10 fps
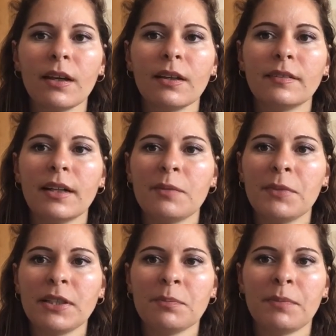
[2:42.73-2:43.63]
There are
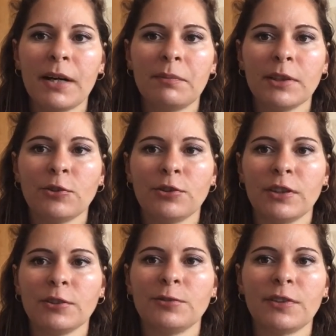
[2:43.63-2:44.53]
many
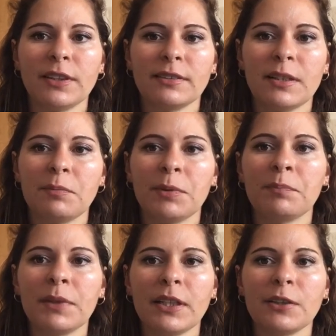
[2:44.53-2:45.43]
publishers, for example
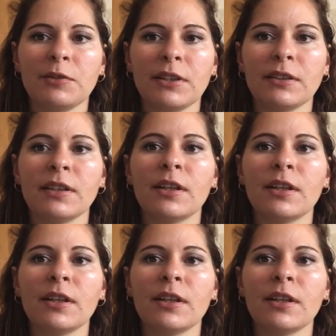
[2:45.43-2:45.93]
Penguin,